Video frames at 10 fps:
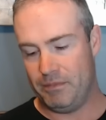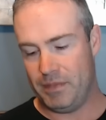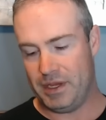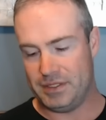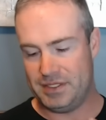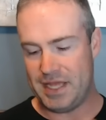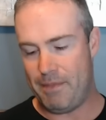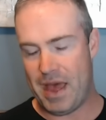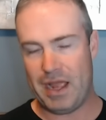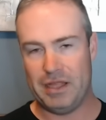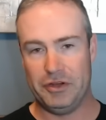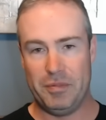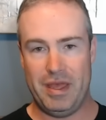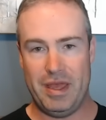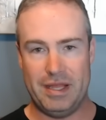set back a little
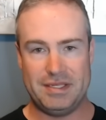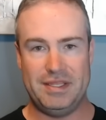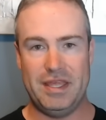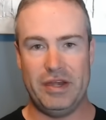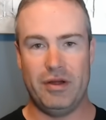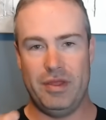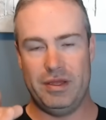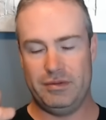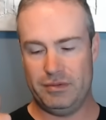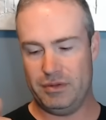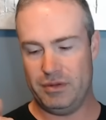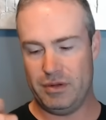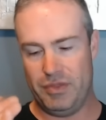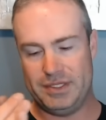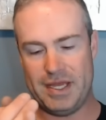bit and it's thinner on
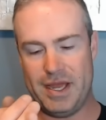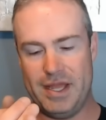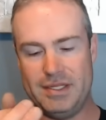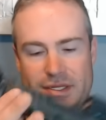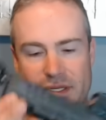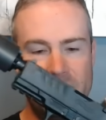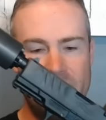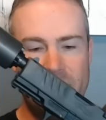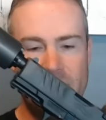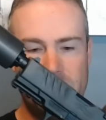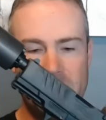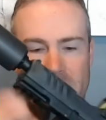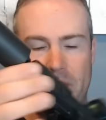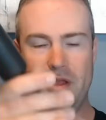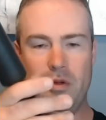the sides. This trigger
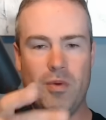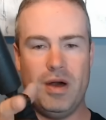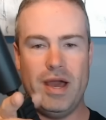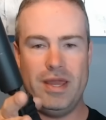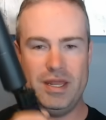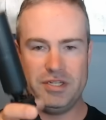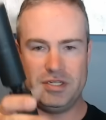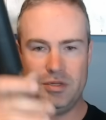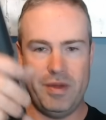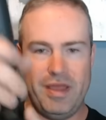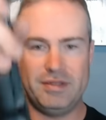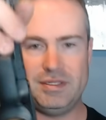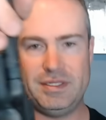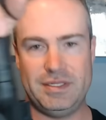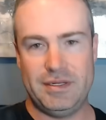being wide, just the way
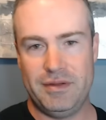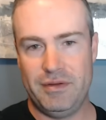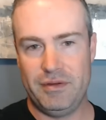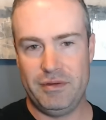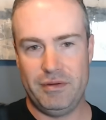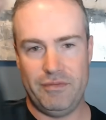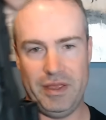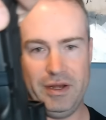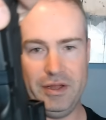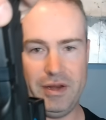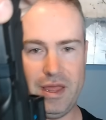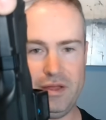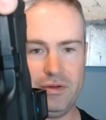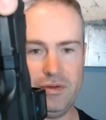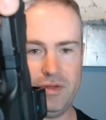it's, if I can get a good
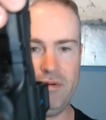angle, it was